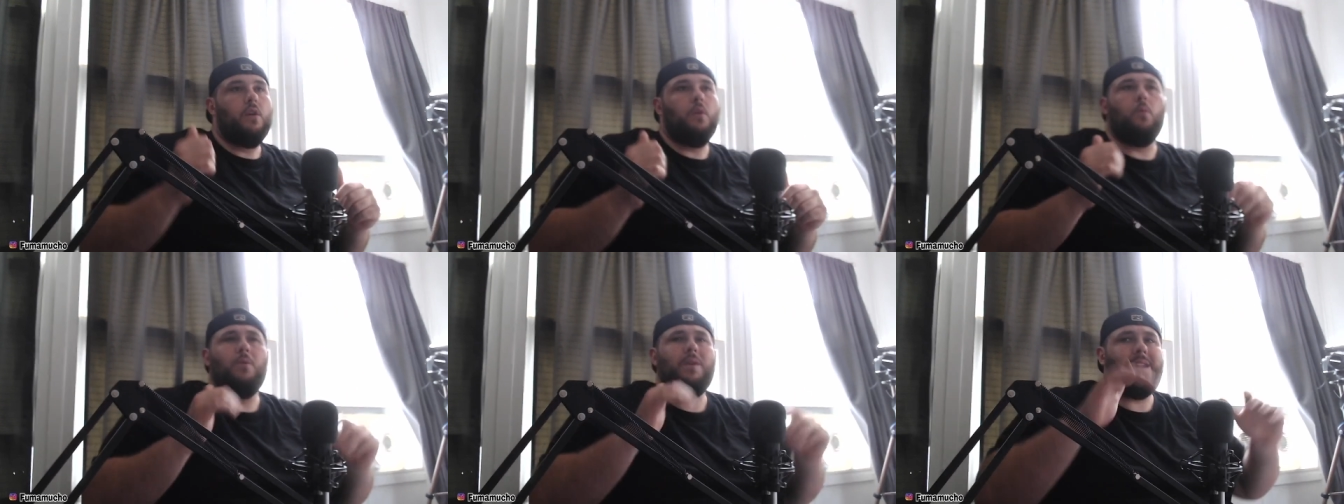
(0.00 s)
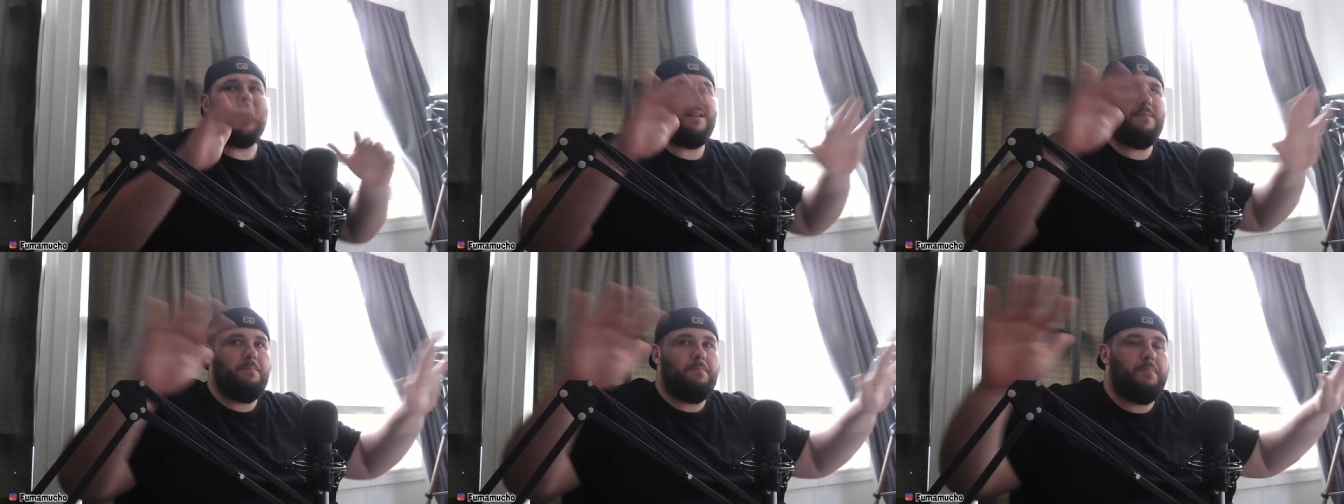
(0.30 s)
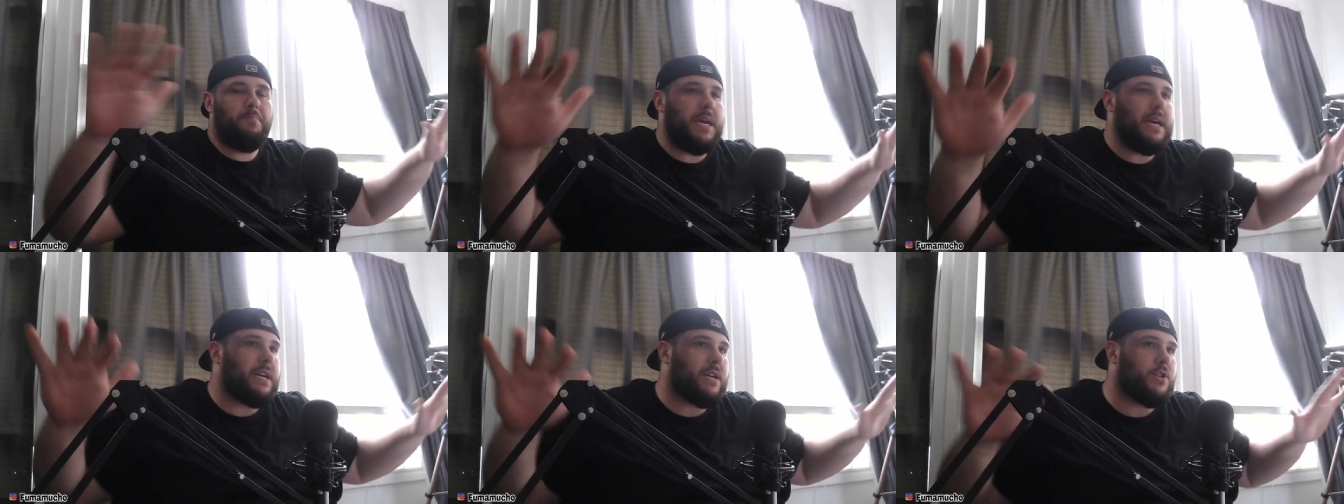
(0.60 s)
We're not
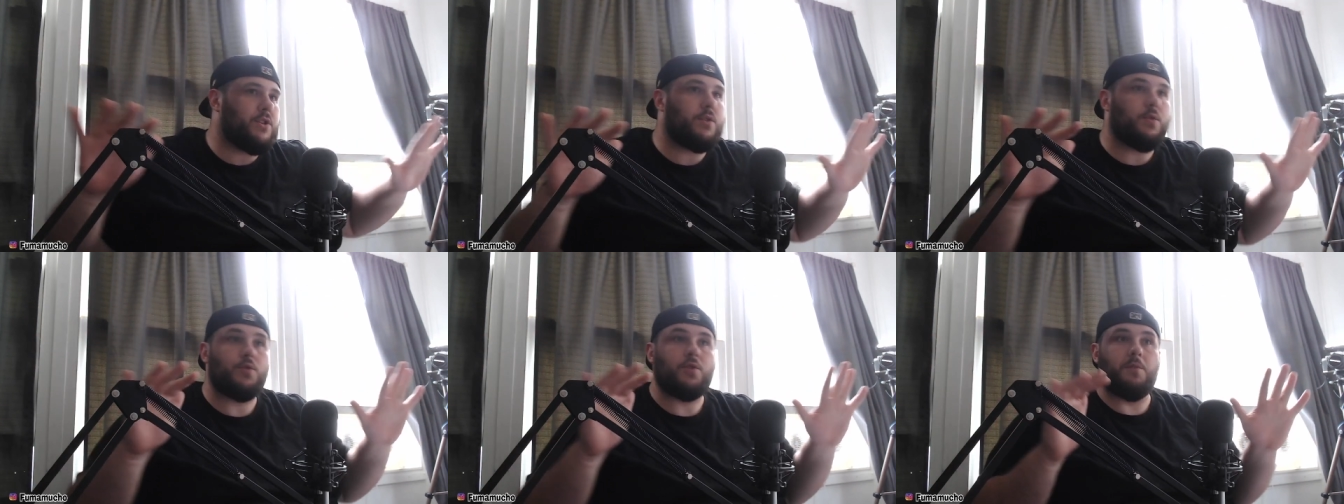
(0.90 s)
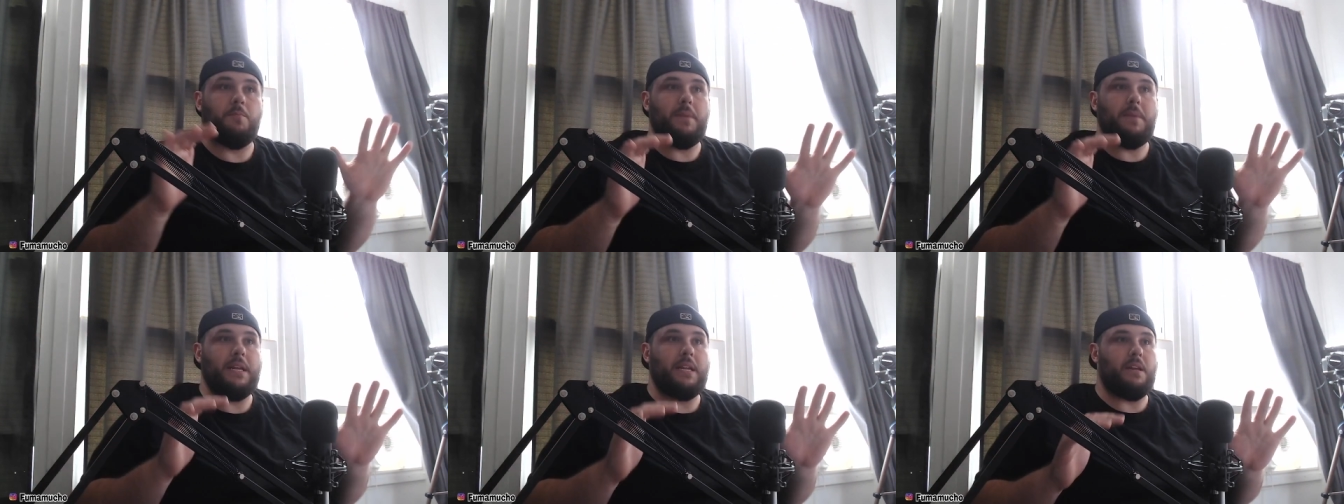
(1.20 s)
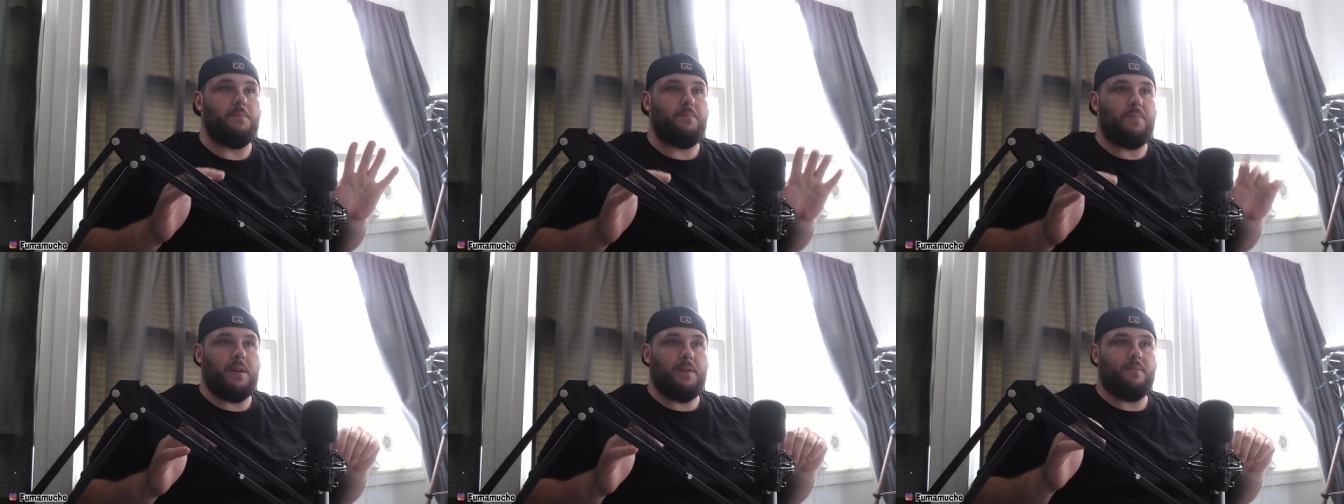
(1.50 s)
big social media
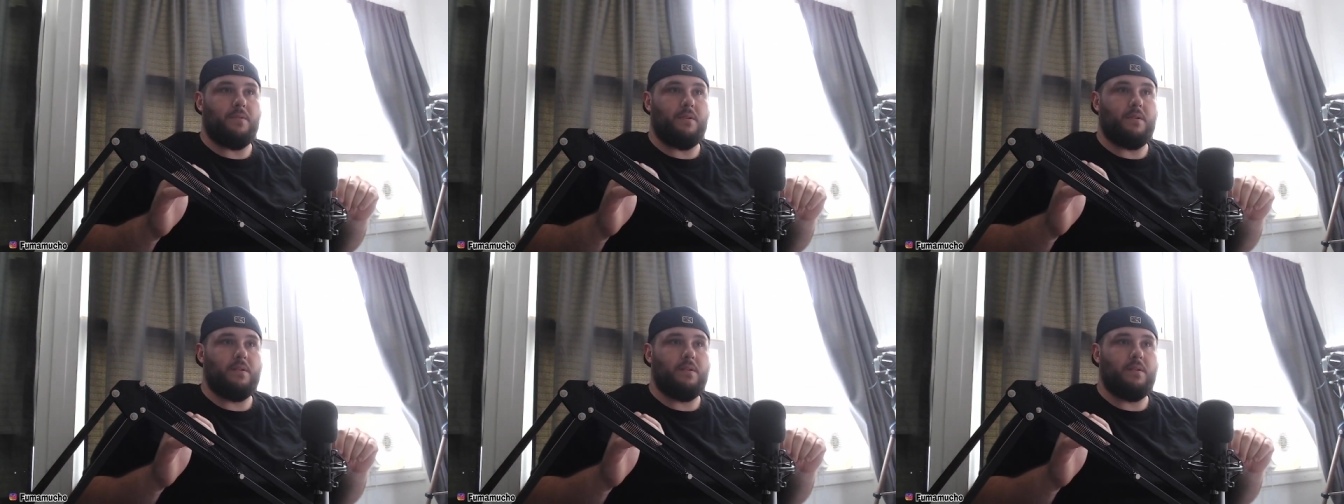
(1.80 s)
people.